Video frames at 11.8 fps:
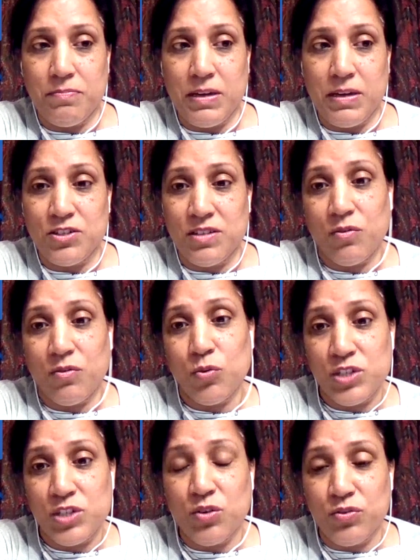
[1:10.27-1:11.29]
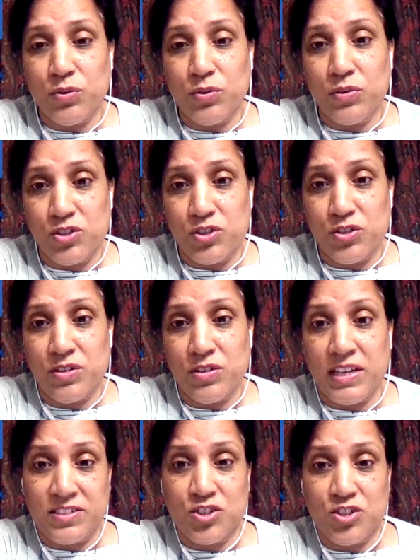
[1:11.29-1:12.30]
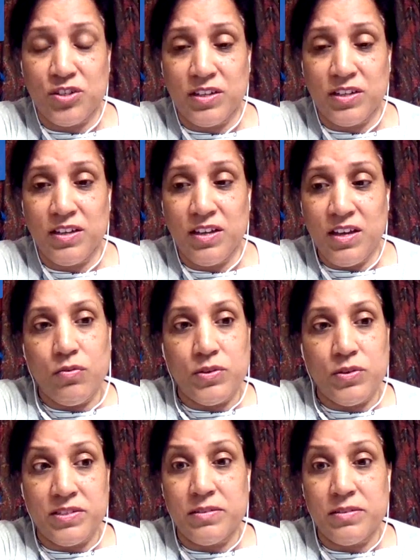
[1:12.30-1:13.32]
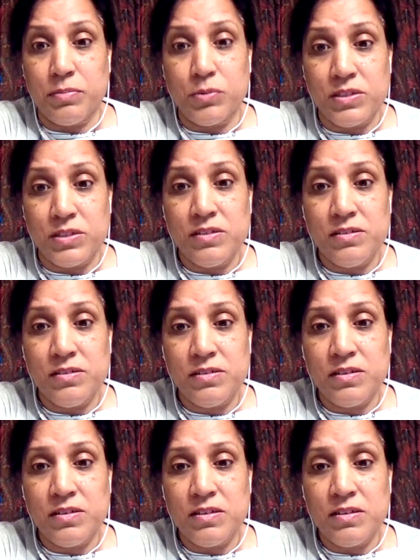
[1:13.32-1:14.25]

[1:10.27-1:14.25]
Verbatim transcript: patients that have already gone through the cancer journey. Your voice is important.